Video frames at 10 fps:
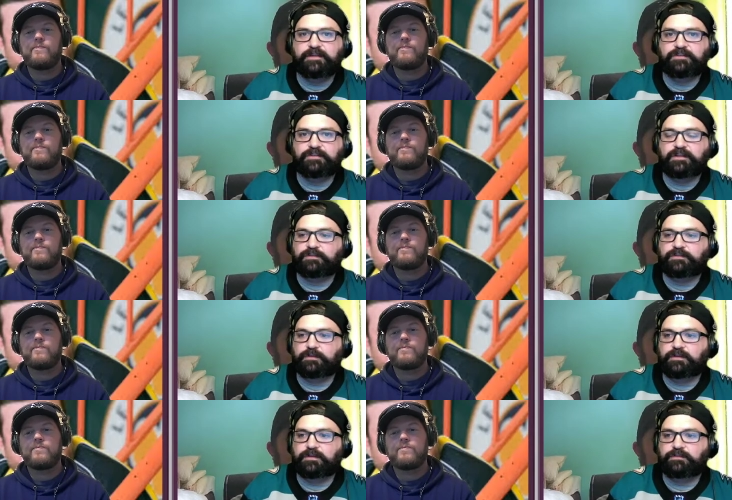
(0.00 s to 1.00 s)
Speaker 1: for his
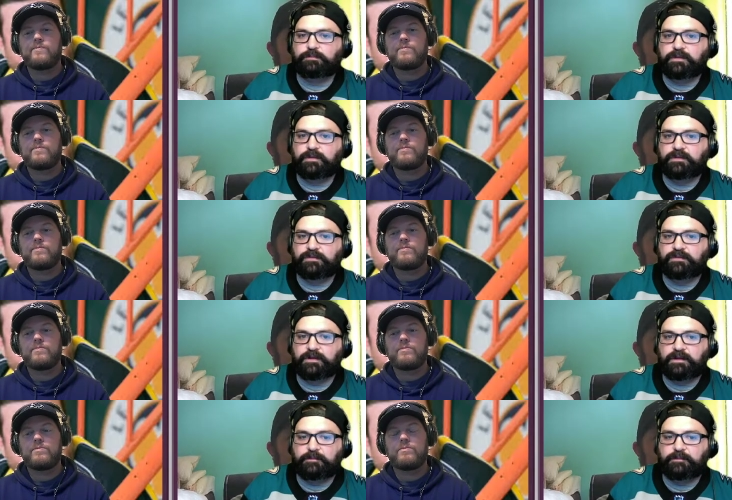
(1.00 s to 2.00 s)
his uh
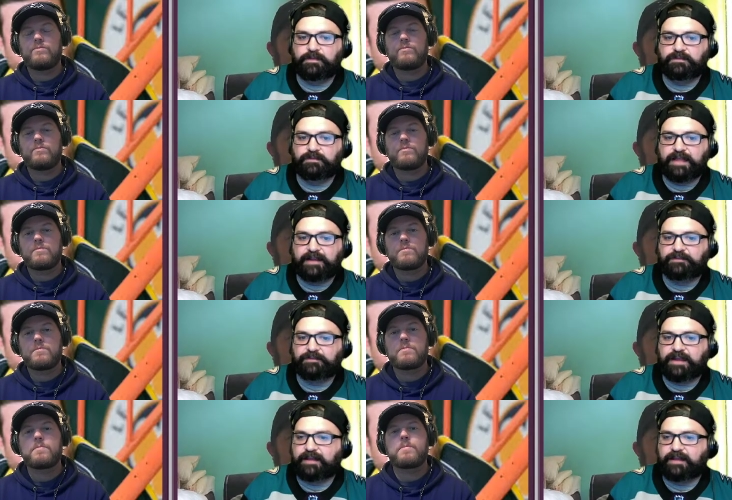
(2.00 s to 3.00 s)
his lack of stats
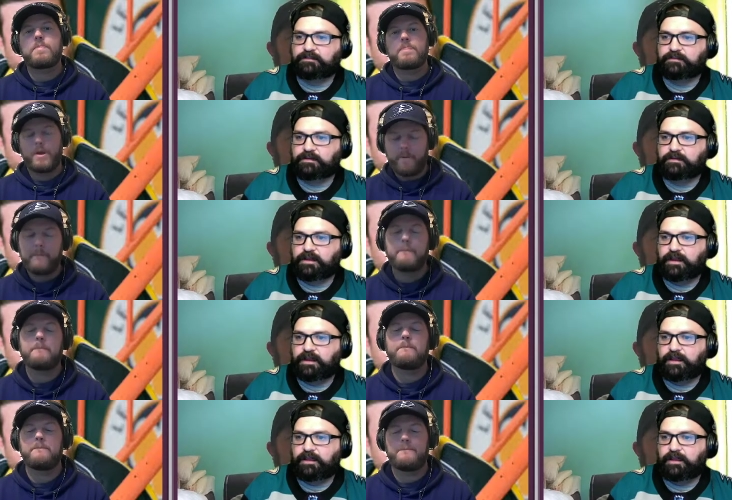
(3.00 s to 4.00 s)
uh-huh.
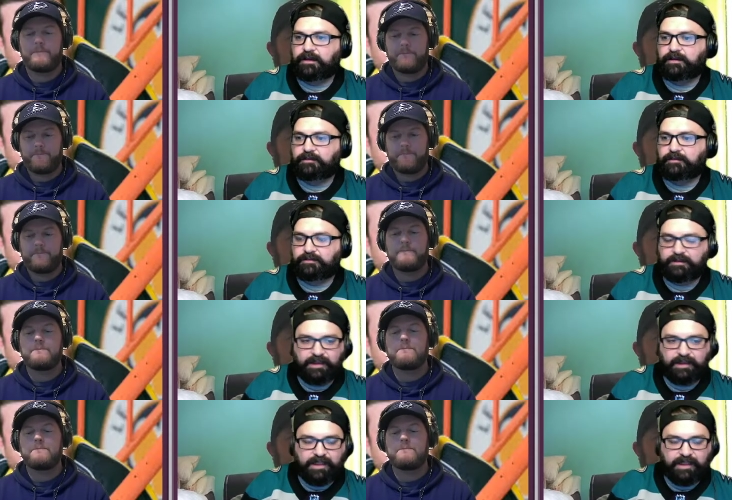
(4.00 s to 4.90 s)
and. Uh-huh Eh, now